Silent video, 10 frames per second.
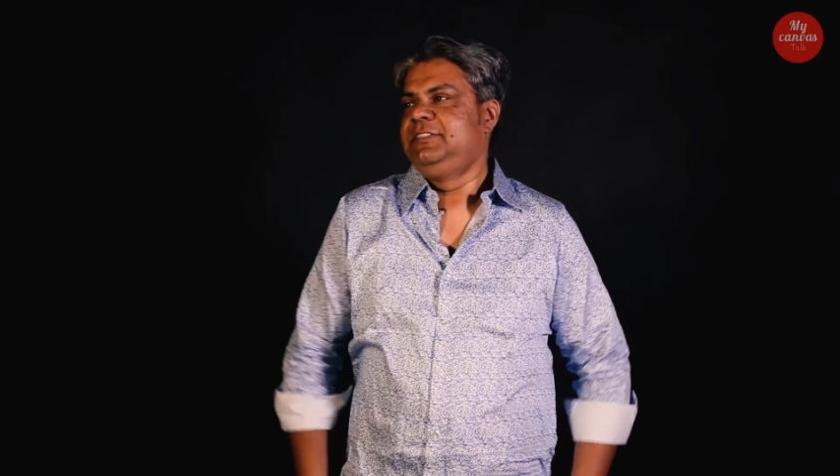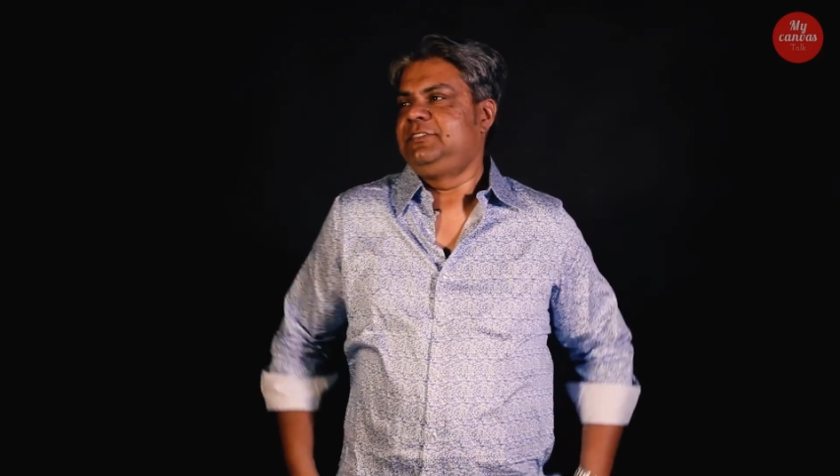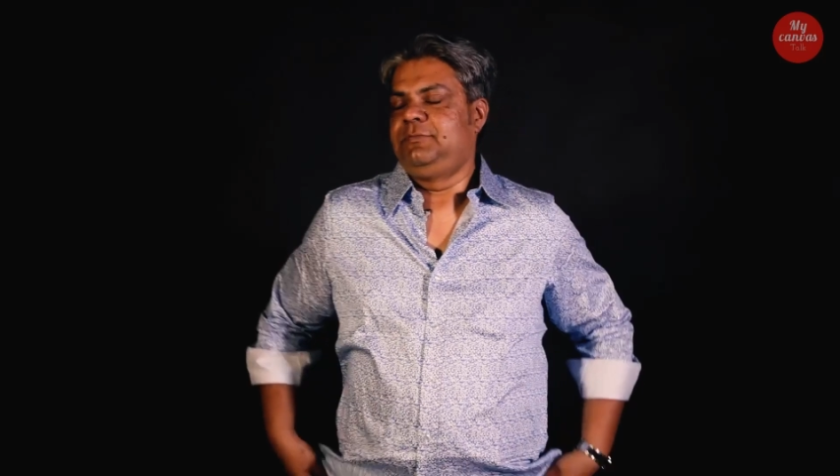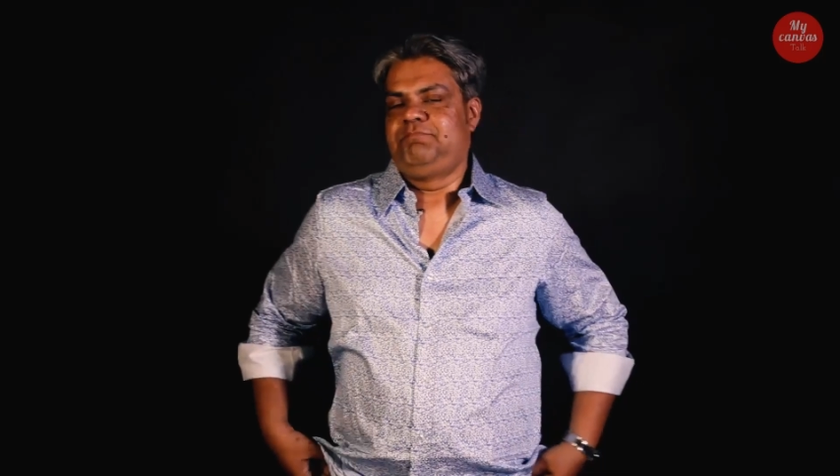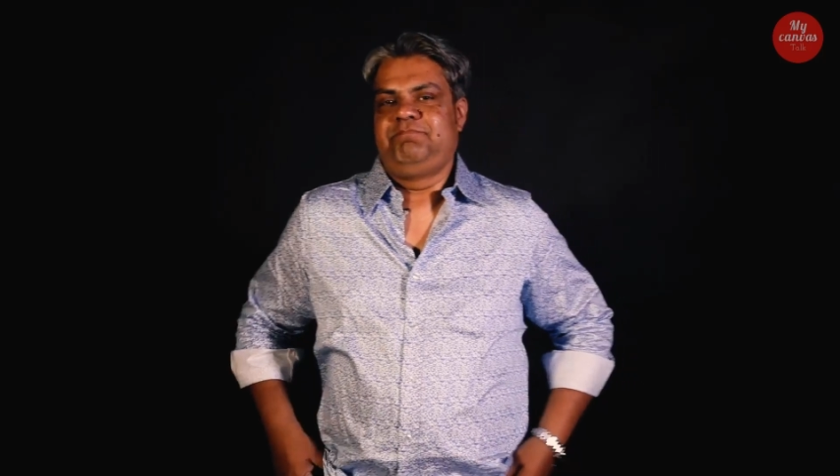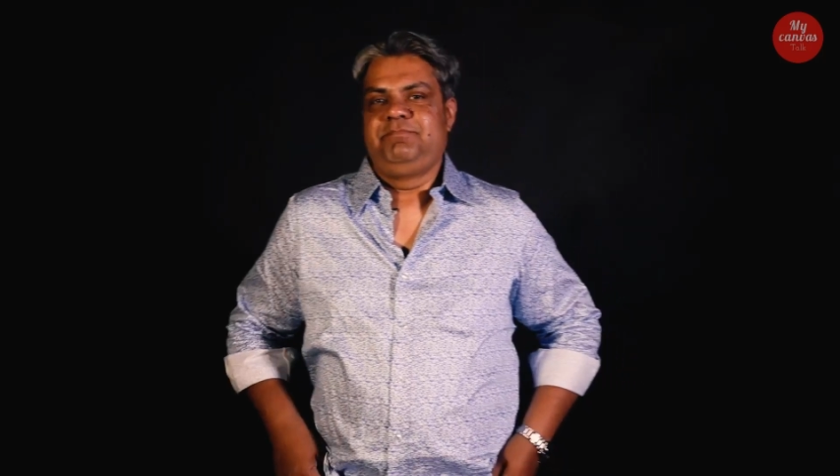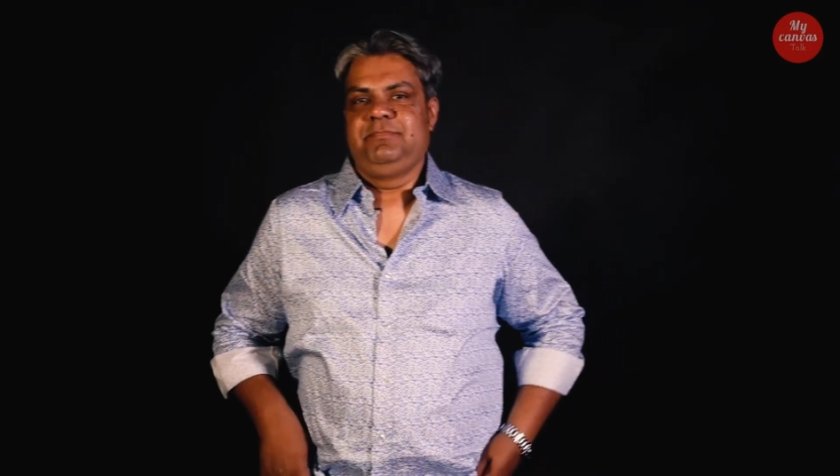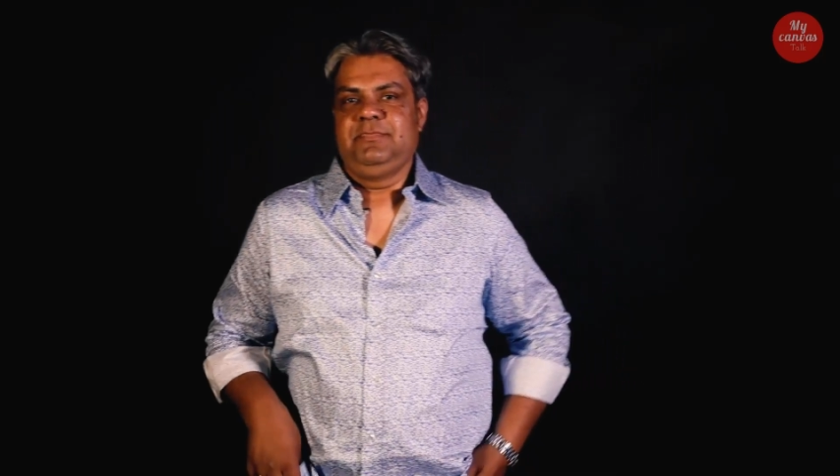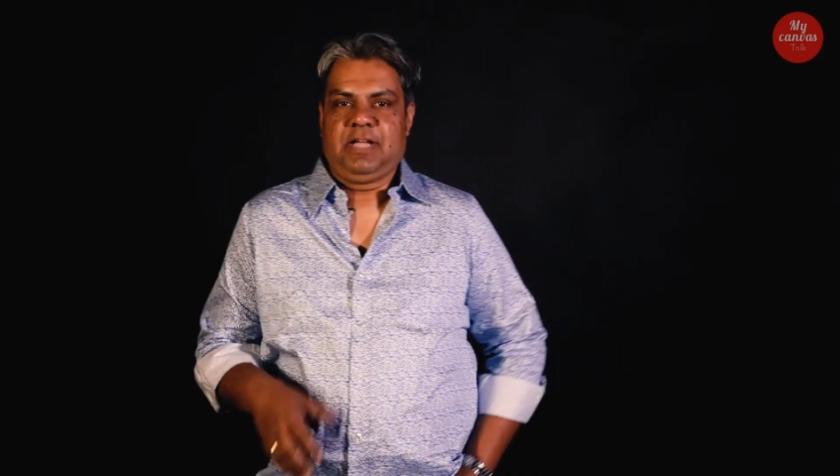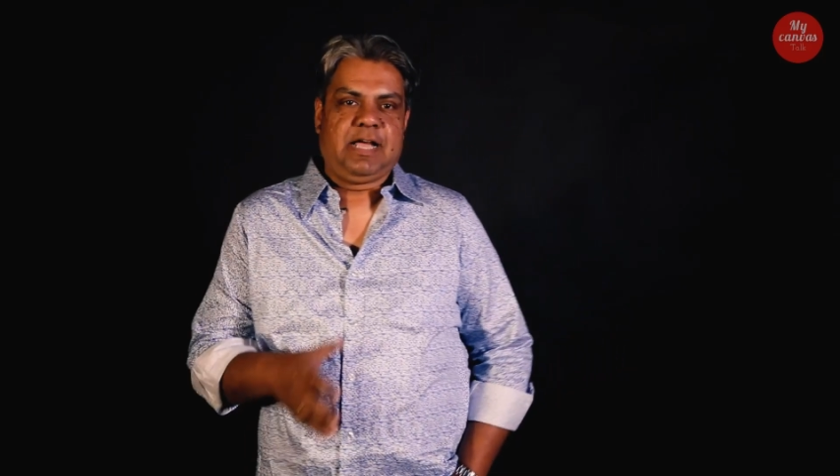So
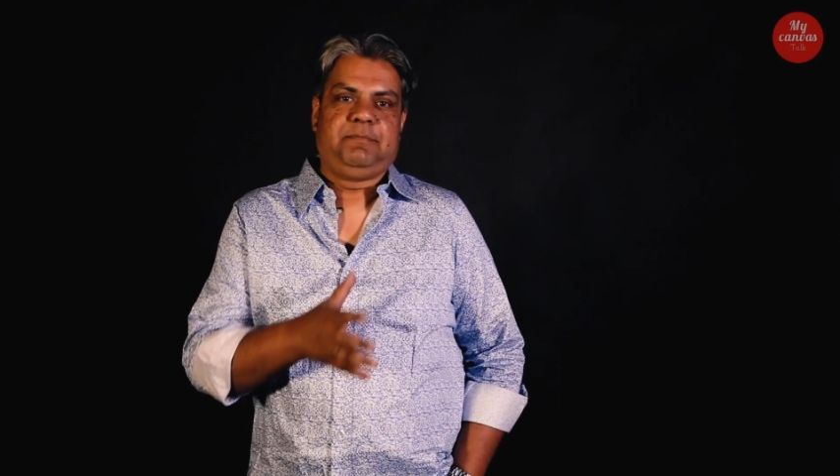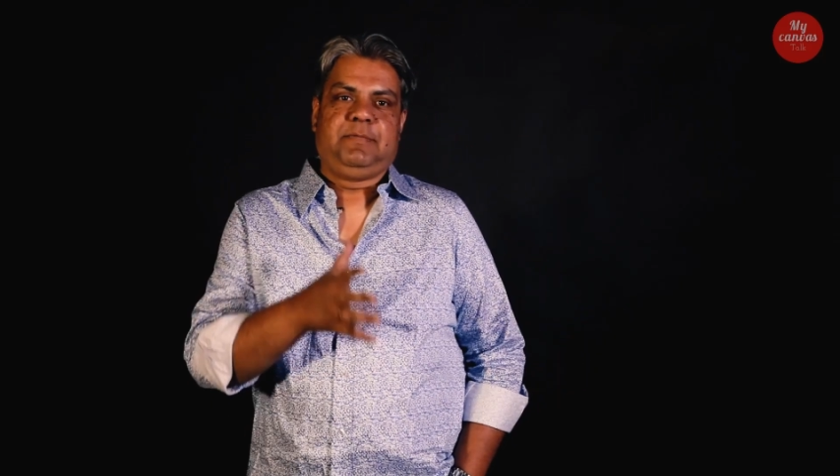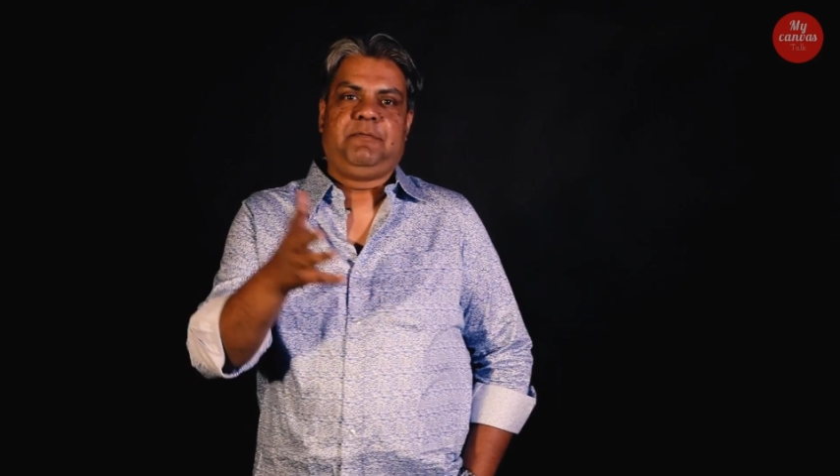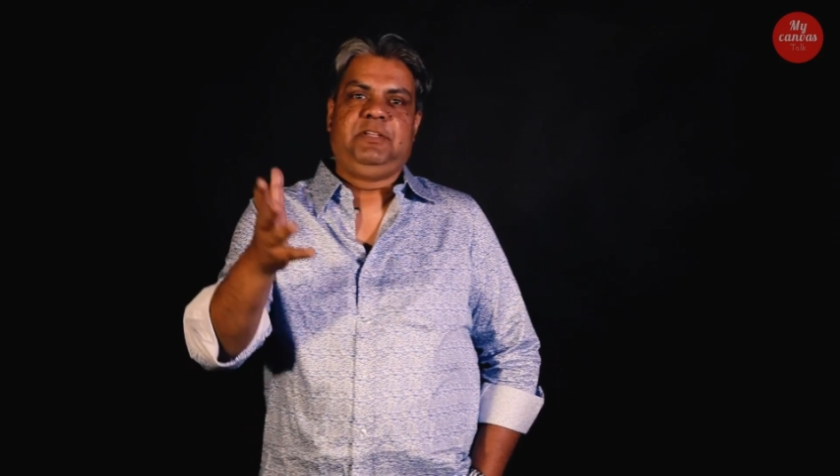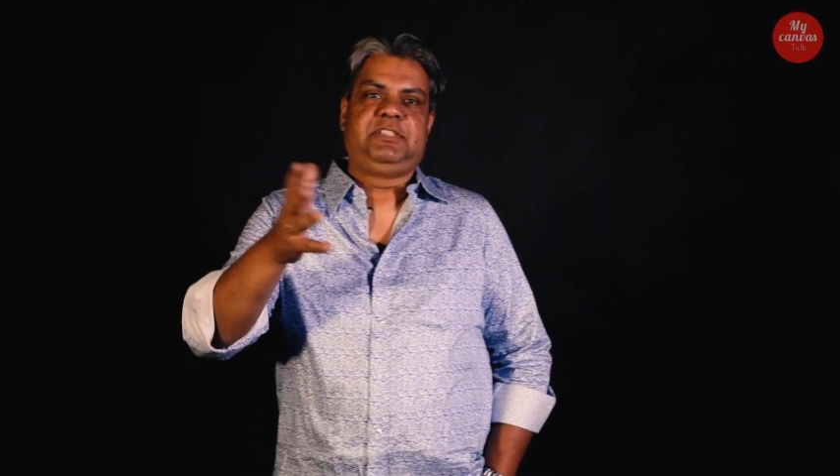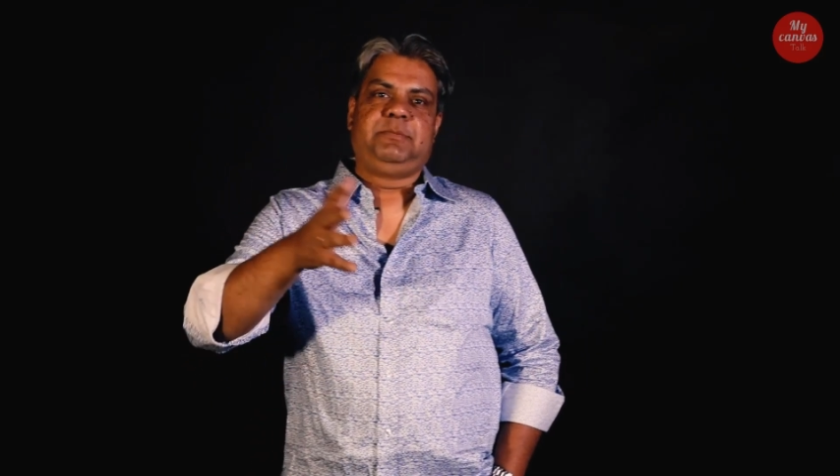I am having